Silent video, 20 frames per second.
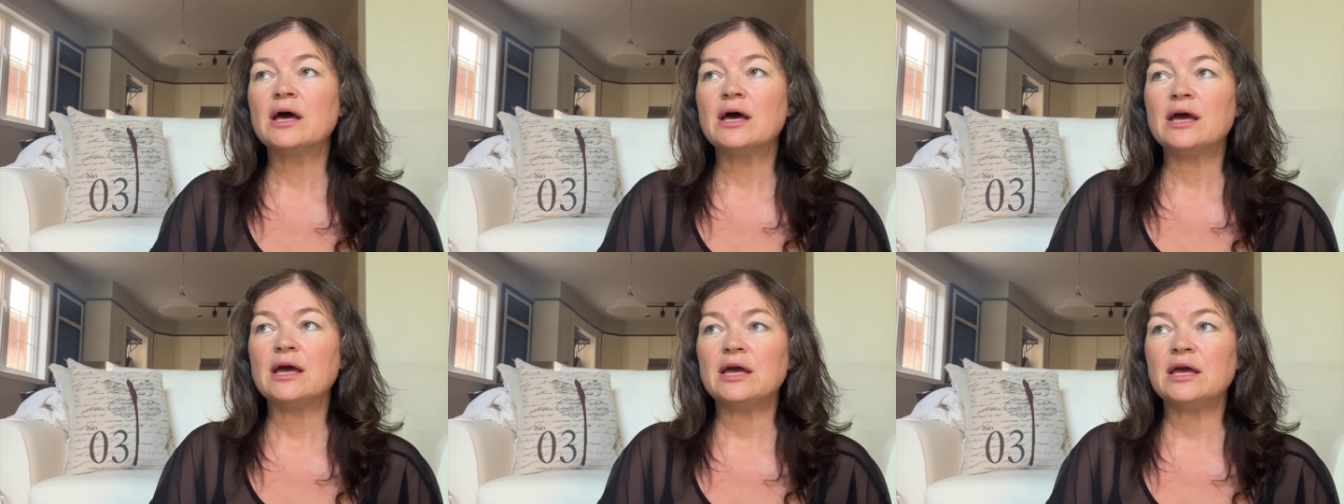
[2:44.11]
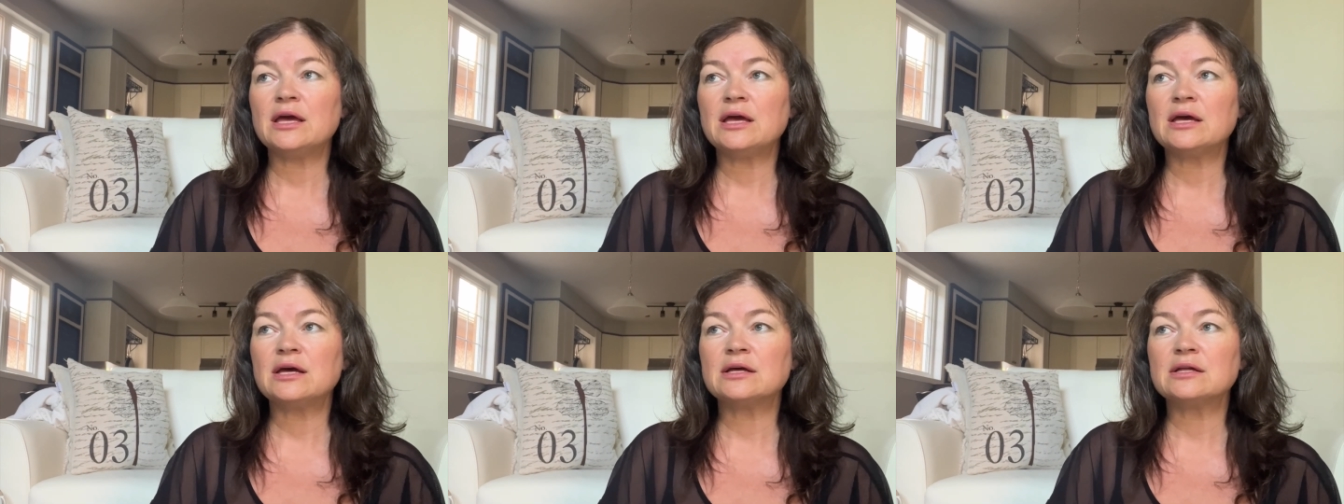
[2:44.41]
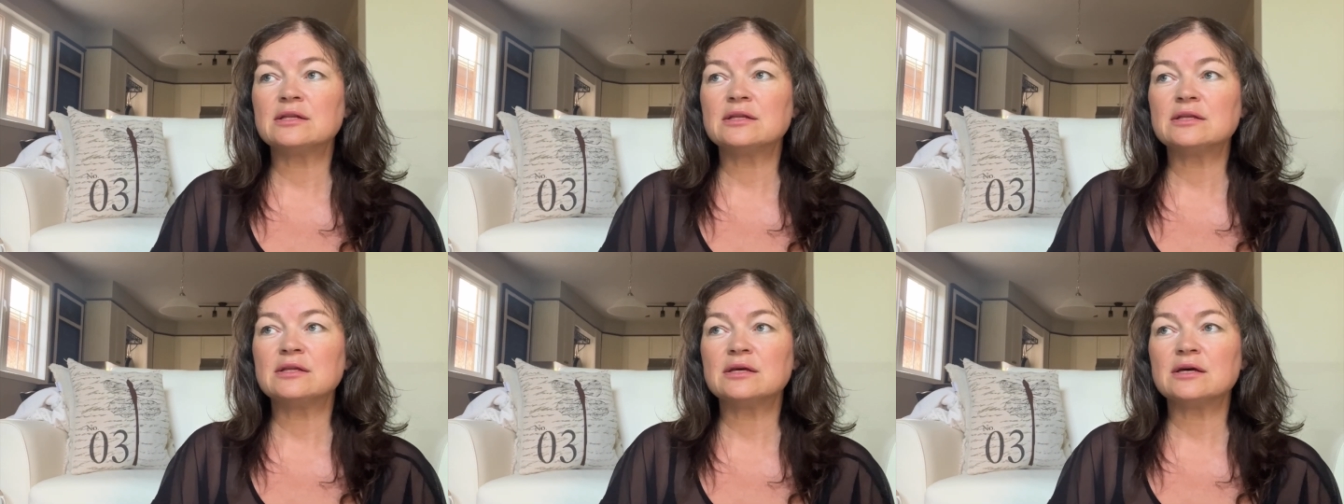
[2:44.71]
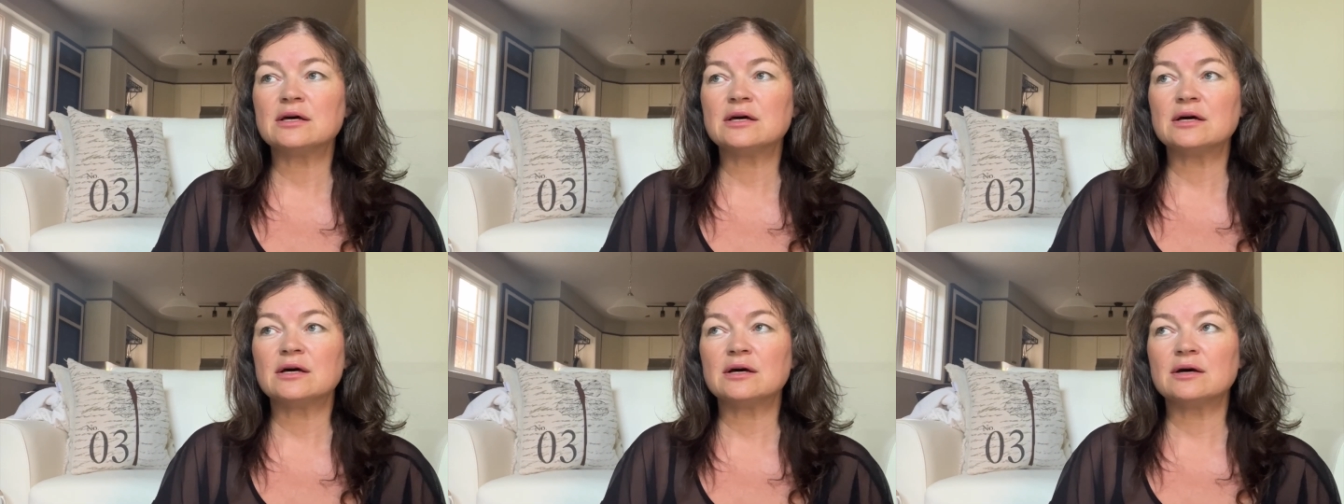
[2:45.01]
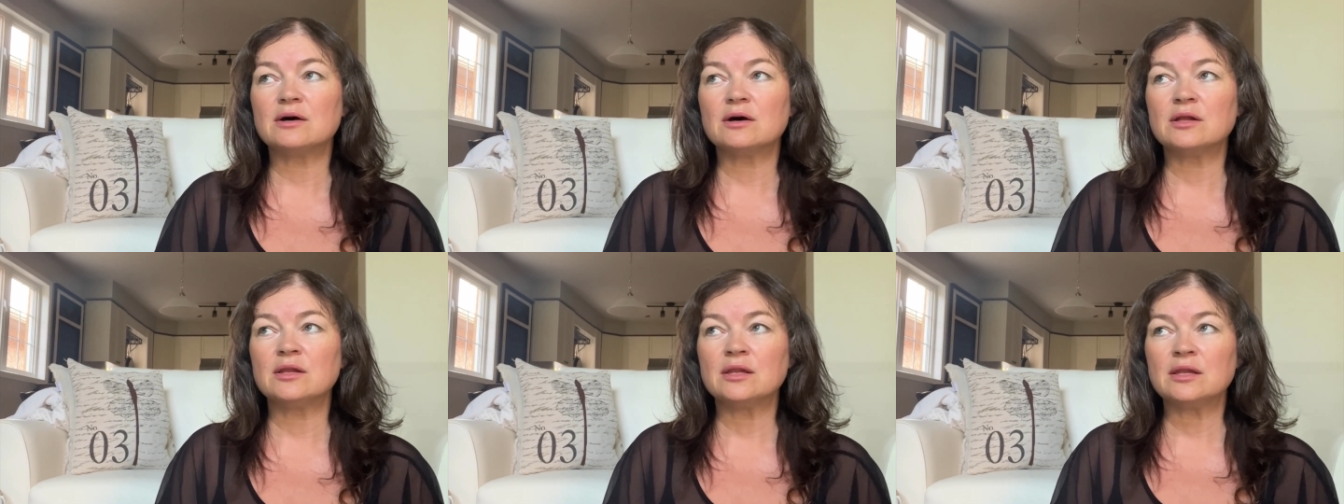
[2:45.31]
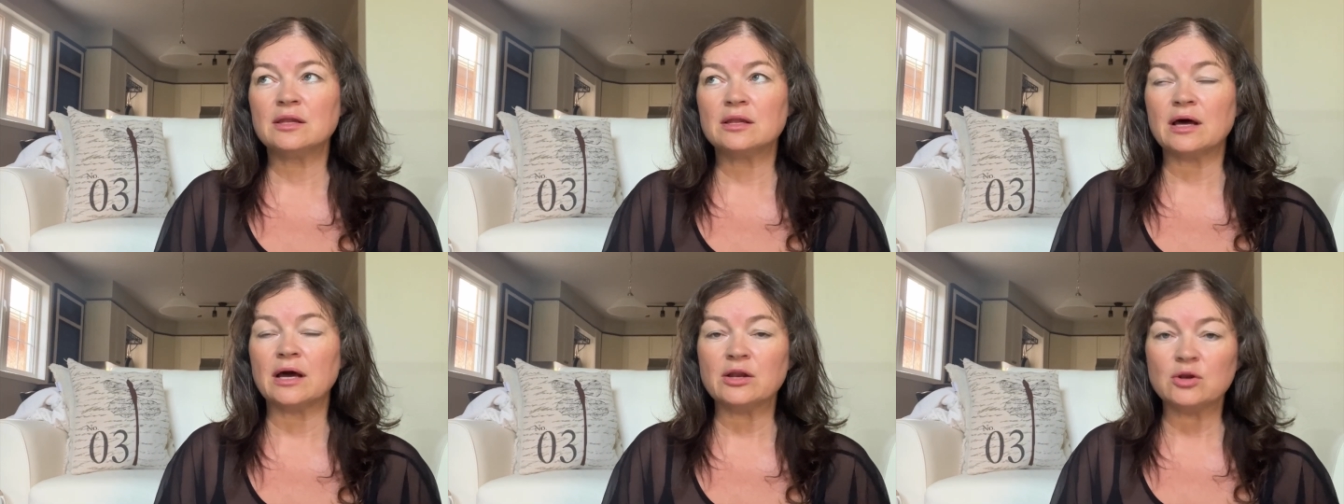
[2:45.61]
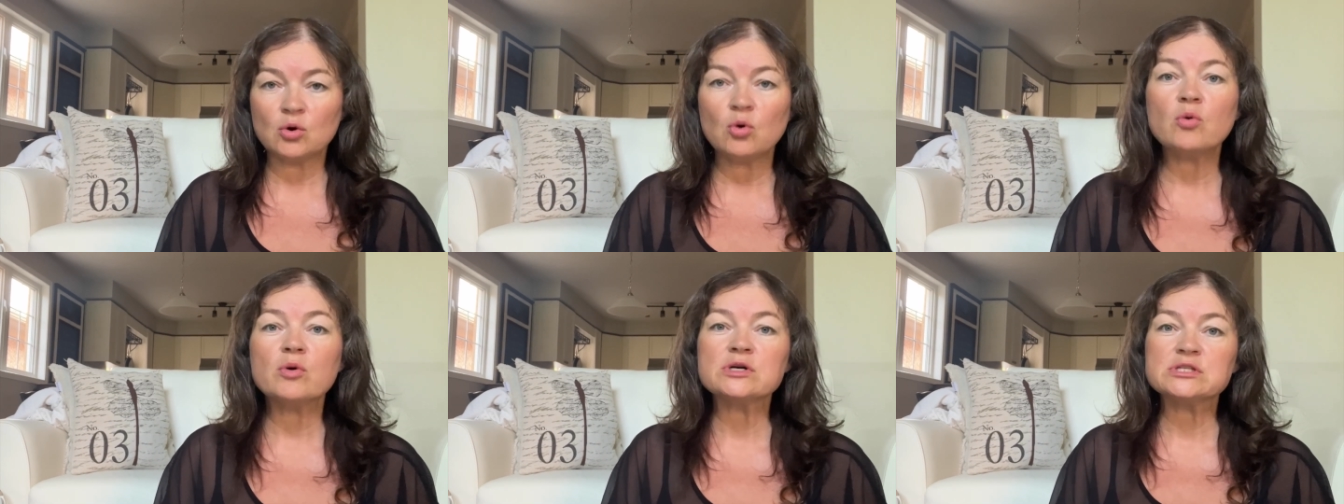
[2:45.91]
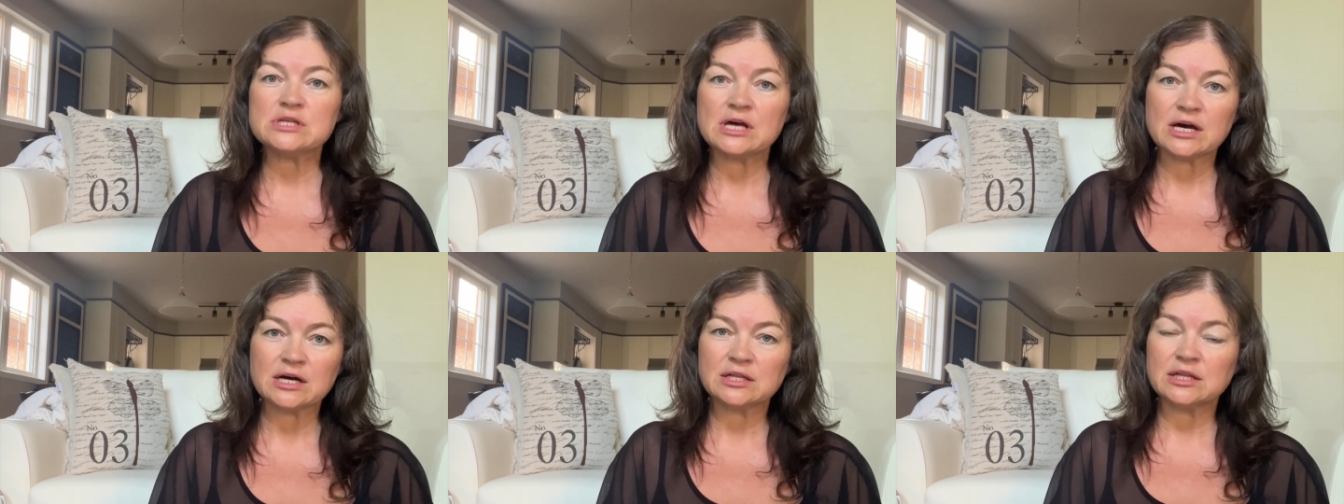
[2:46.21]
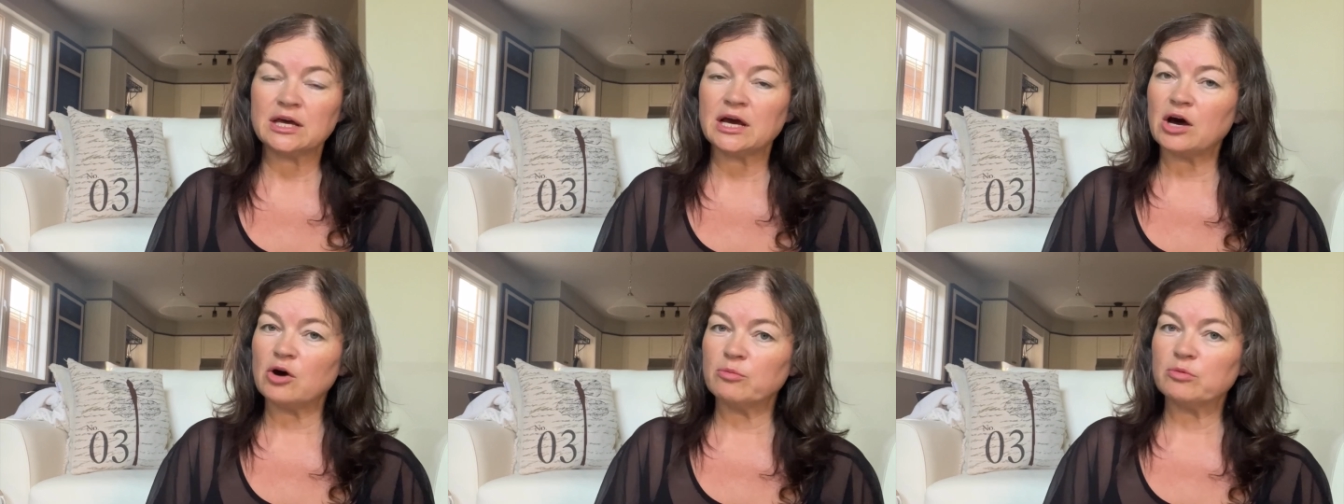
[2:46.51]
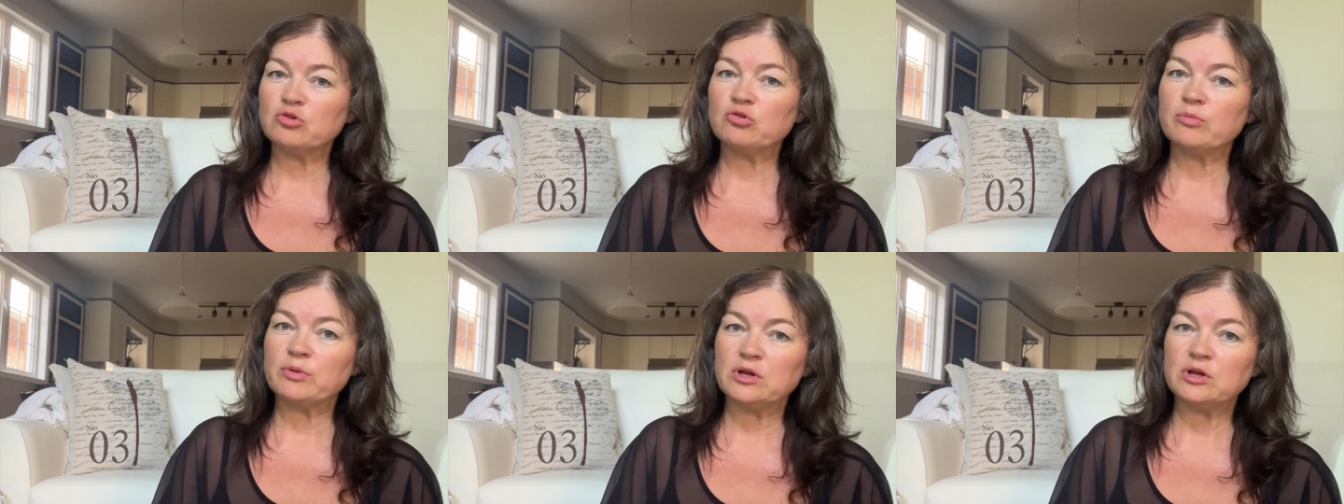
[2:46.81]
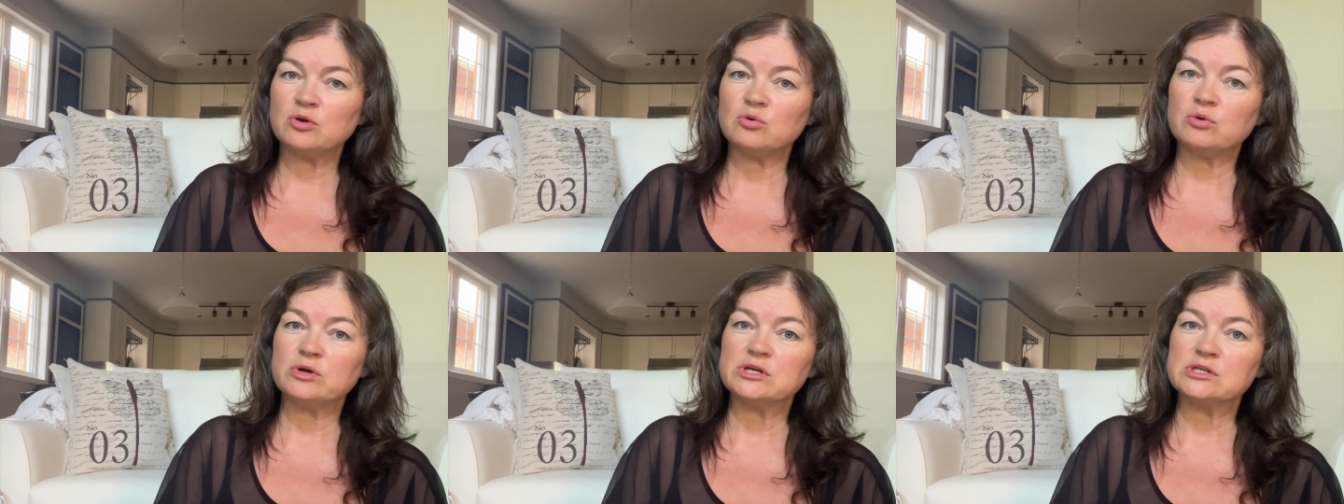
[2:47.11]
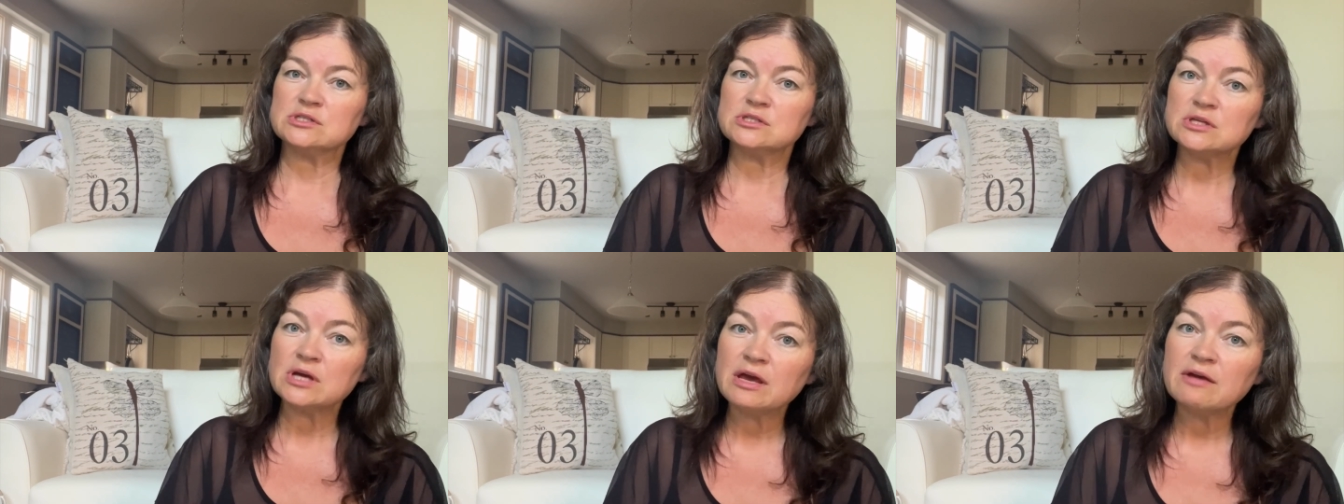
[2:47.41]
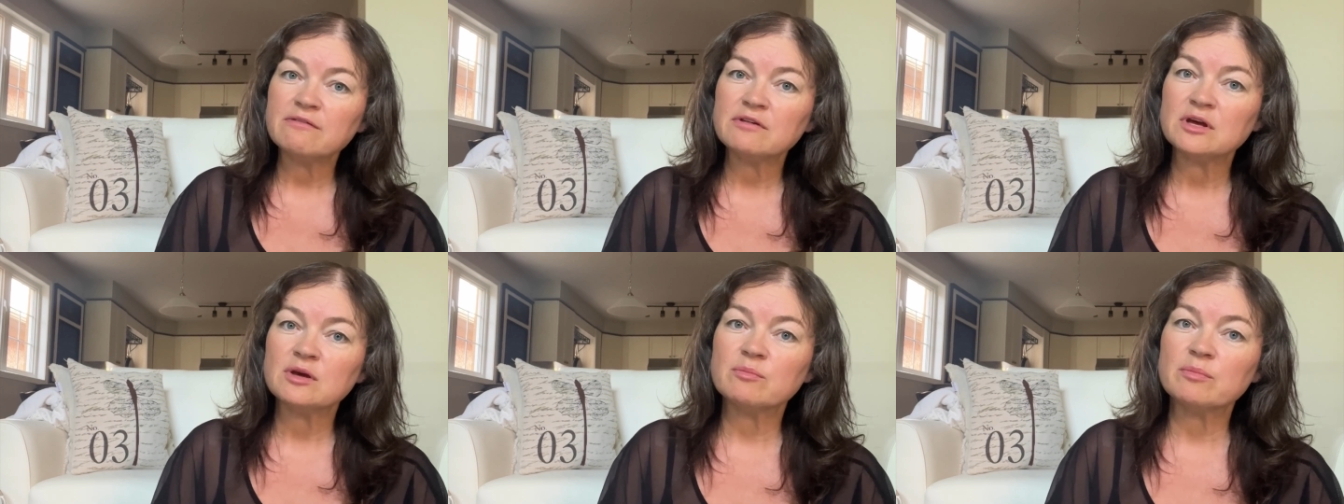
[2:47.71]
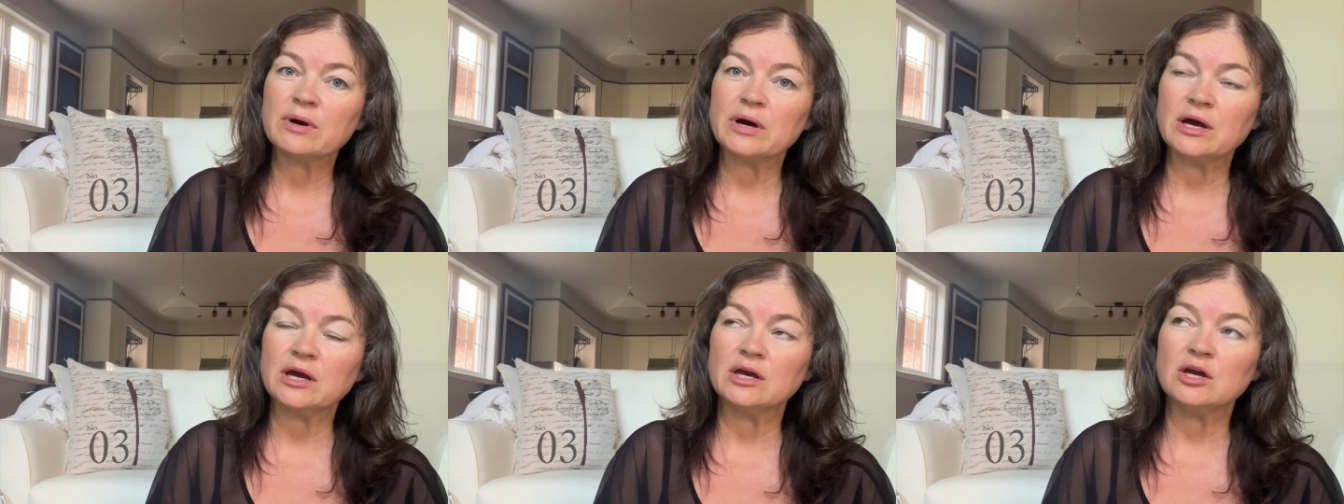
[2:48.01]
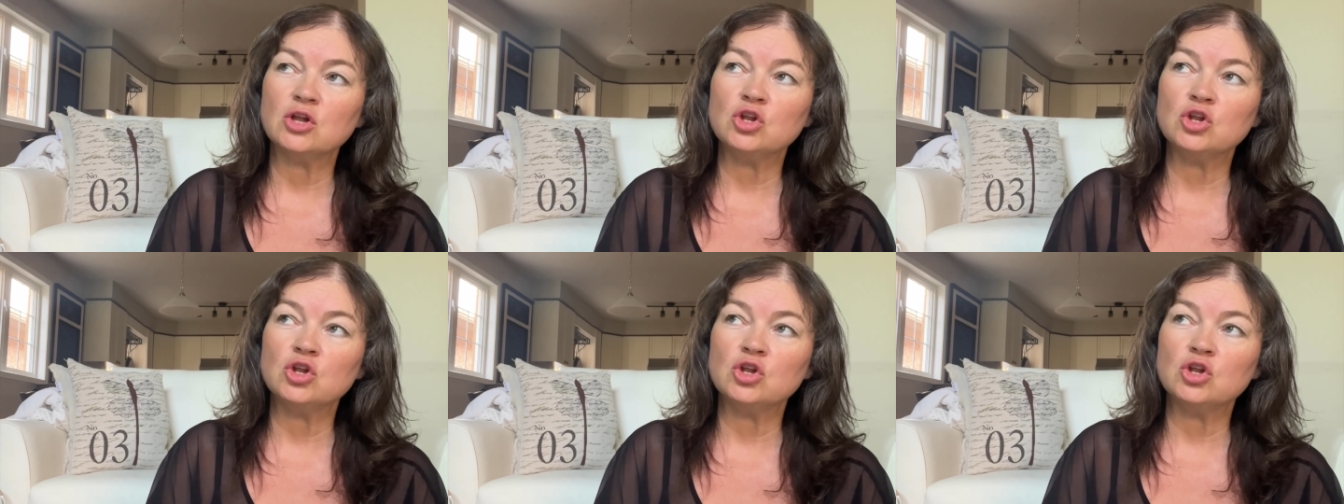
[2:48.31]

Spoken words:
And I know exactly how much money we are saving by